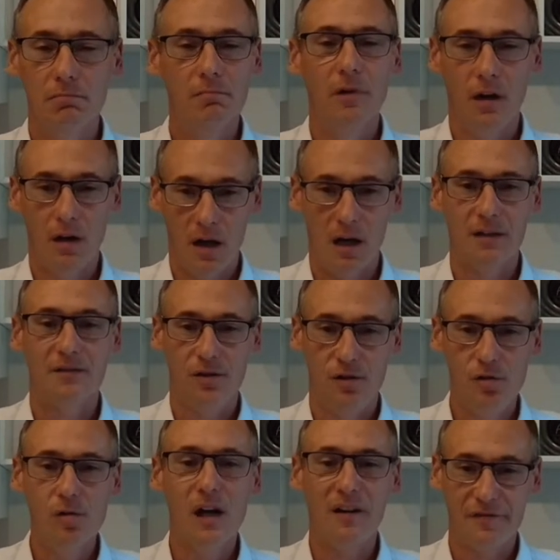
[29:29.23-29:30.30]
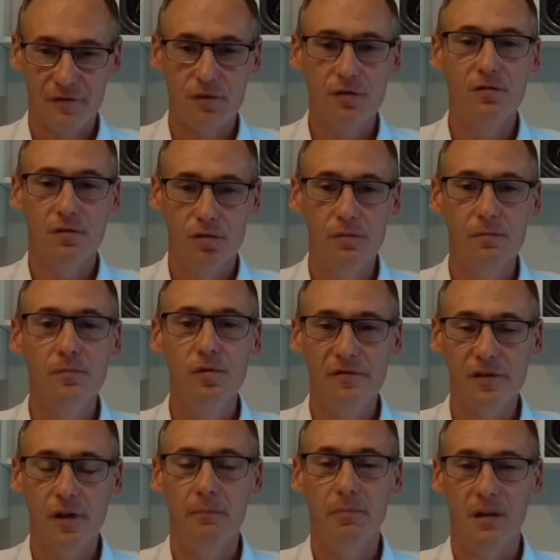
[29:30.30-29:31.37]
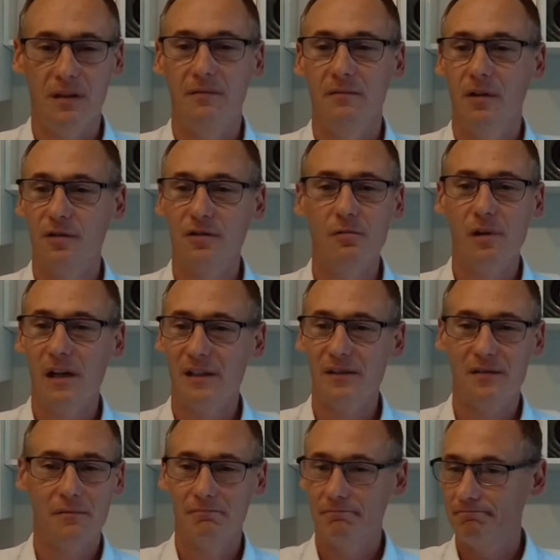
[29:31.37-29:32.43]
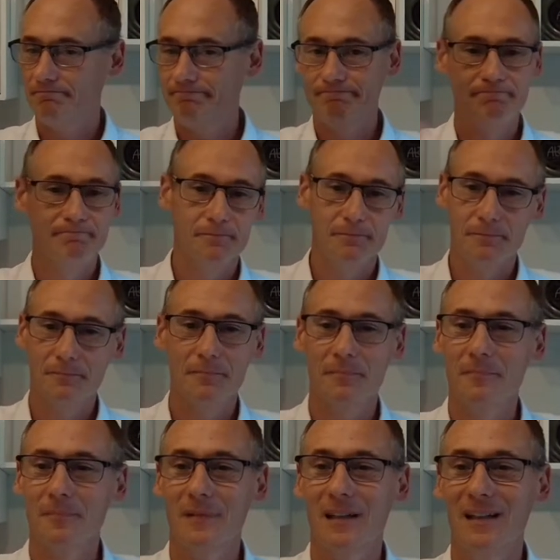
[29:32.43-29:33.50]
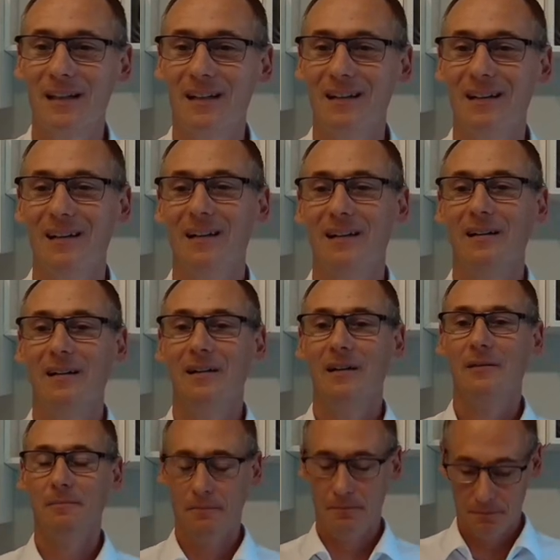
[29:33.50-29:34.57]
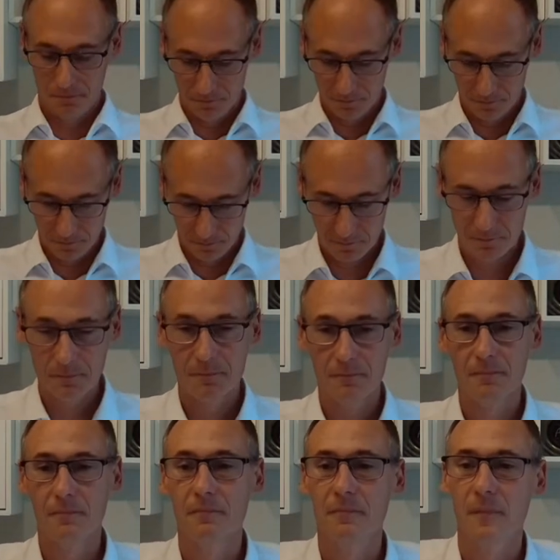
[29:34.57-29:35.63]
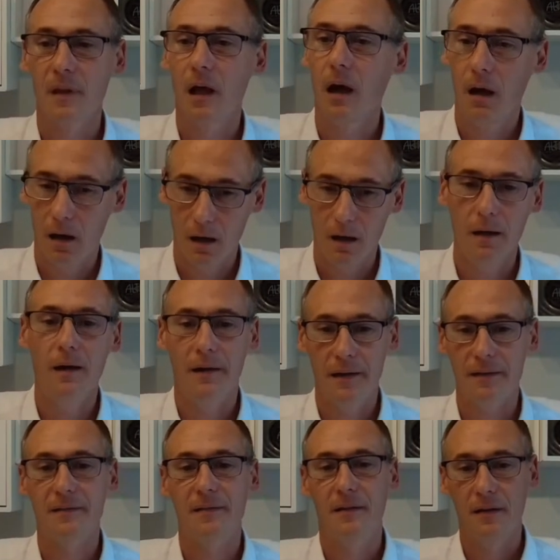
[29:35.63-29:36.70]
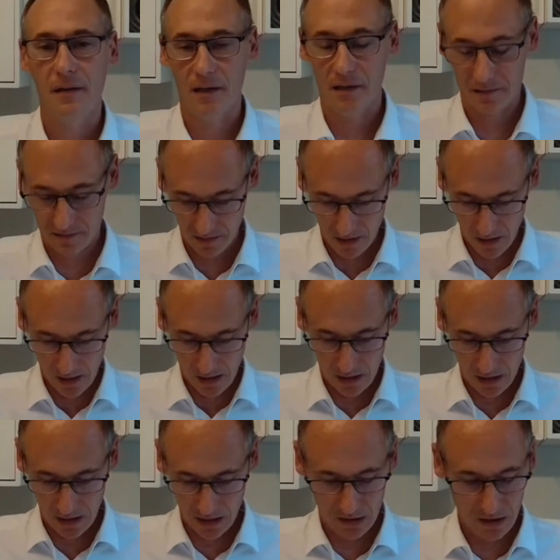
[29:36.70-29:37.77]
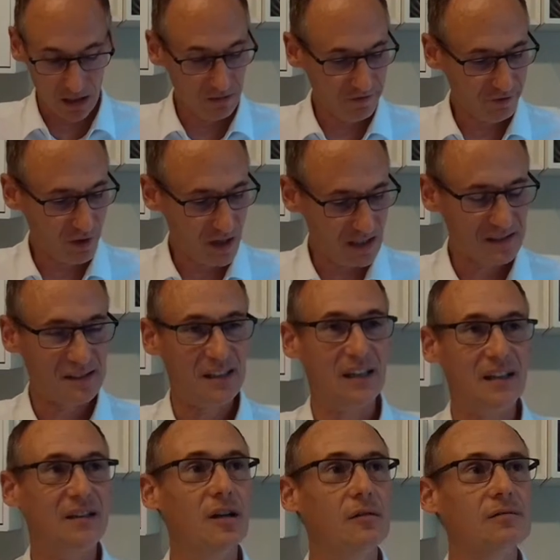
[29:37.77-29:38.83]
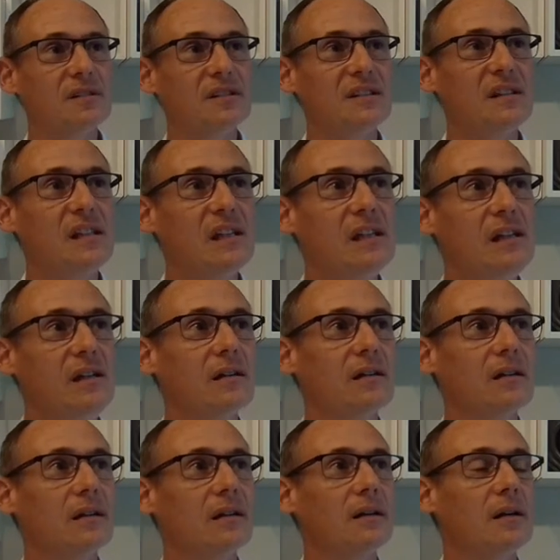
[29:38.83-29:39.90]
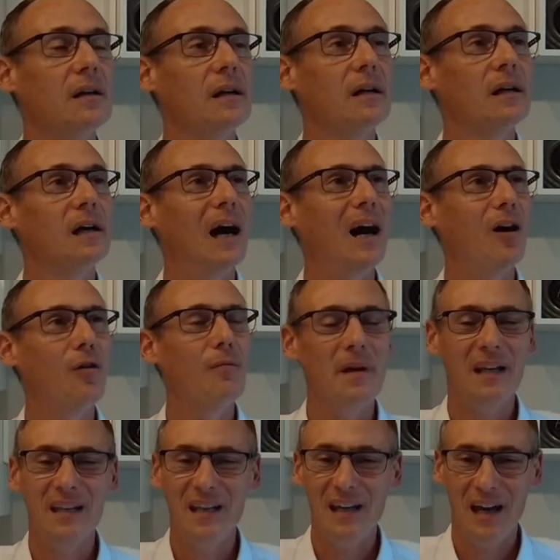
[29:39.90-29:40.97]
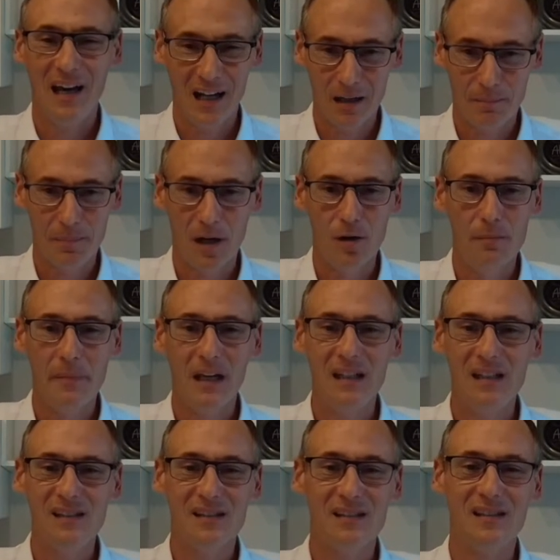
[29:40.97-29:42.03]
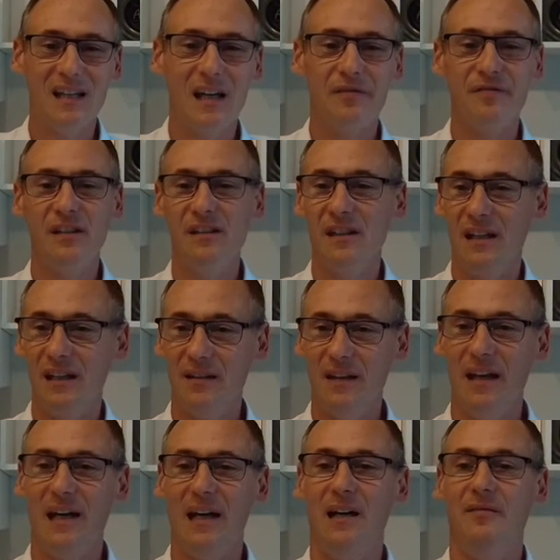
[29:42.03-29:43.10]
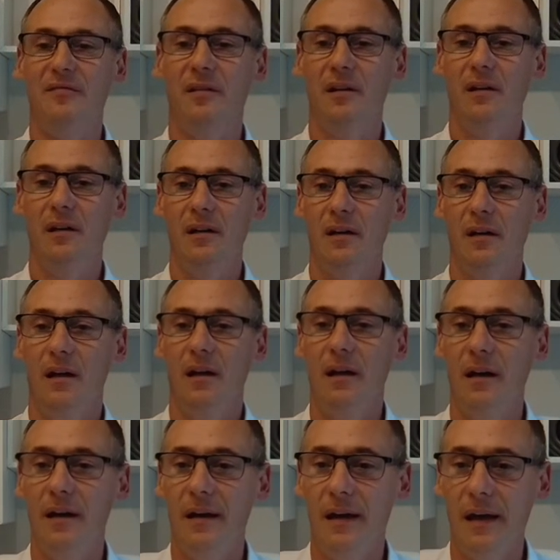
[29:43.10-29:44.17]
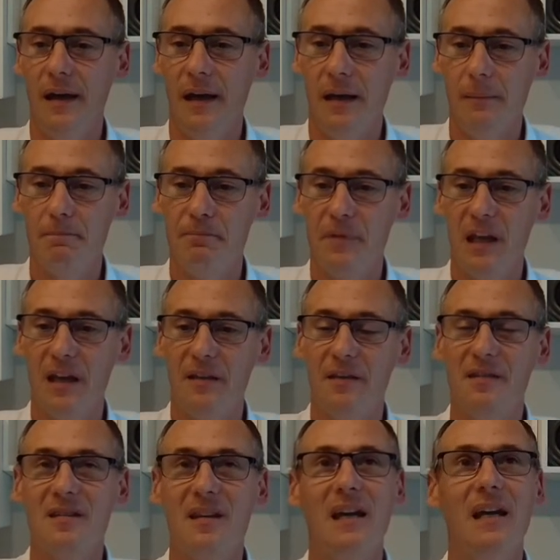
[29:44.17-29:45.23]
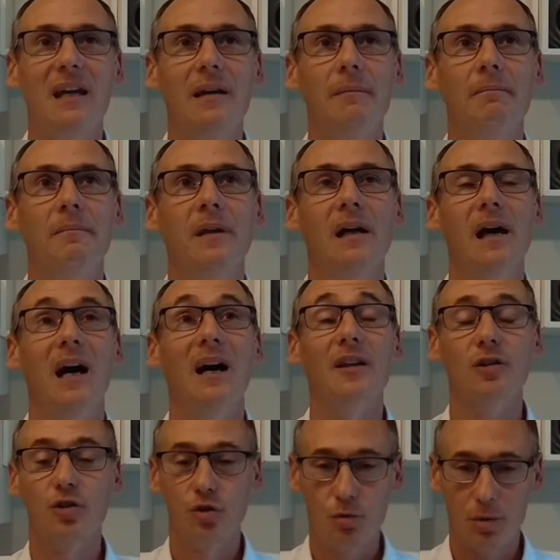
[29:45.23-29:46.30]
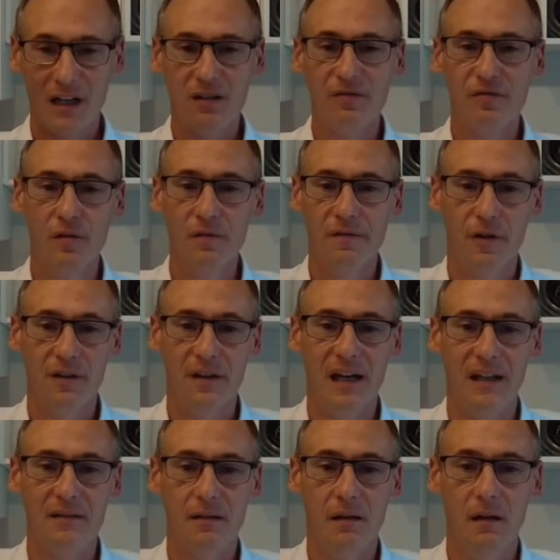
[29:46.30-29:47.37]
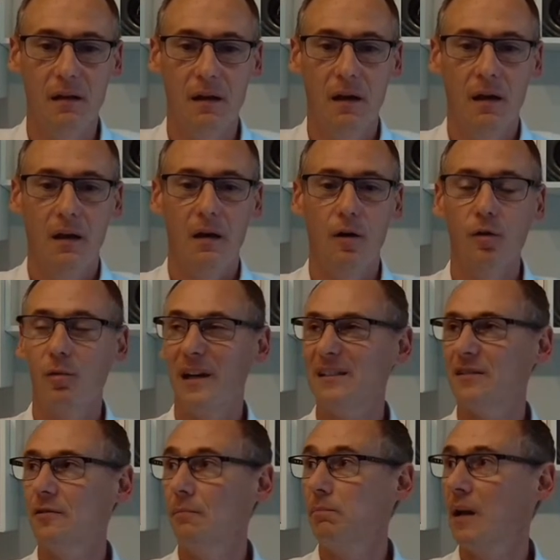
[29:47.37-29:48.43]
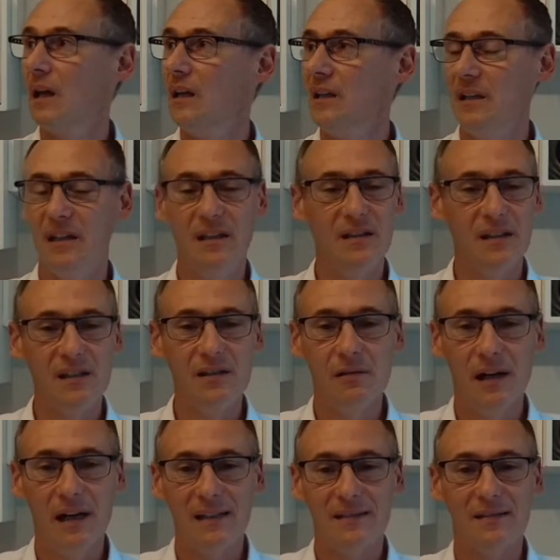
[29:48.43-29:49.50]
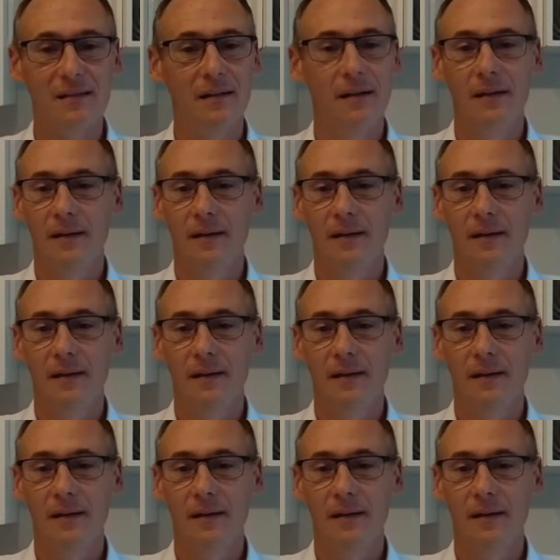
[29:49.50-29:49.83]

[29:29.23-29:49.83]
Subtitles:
a lot. You have to move your butt. Otherwise. So there's you notice it is a noticeable difference than the European country. Yes. In France, they don't see how many help, how many safety net they have. And they are not grateful for that, always complaining. In the US,